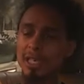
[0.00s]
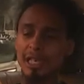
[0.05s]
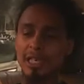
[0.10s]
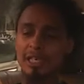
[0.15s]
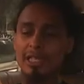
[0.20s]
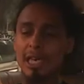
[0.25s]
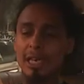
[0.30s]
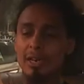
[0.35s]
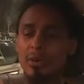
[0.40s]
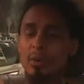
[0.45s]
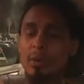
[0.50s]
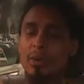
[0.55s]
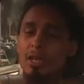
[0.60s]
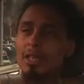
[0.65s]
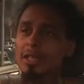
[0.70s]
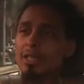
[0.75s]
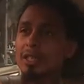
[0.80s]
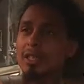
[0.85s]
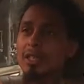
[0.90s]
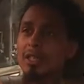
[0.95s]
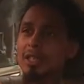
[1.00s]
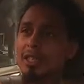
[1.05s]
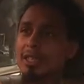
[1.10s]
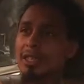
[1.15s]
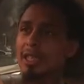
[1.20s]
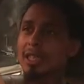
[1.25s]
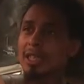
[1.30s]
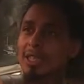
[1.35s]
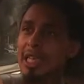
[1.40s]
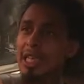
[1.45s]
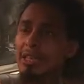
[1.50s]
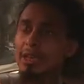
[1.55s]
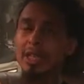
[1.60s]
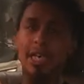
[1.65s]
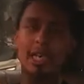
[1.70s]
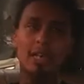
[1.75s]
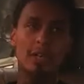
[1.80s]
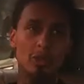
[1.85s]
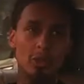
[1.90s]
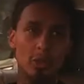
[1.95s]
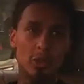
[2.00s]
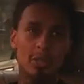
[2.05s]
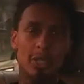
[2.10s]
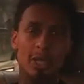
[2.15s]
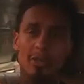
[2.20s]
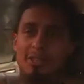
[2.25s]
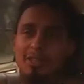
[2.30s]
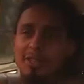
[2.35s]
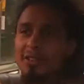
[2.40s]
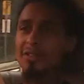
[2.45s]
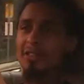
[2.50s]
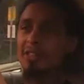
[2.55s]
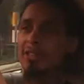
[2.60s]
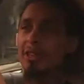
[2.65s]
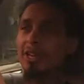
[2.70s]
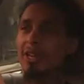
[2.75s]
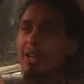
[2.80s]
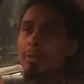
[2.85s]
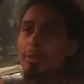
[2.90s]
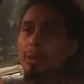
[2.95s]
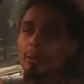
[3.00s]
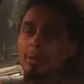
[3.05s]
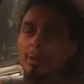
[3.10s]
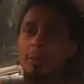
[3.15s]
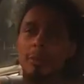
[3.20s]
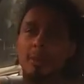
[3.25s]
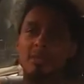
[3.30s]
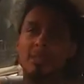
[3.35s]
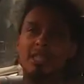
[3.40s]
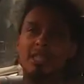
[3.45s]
Because they don't want to. They know they're gonna do dumb stuff that's gonna help them promote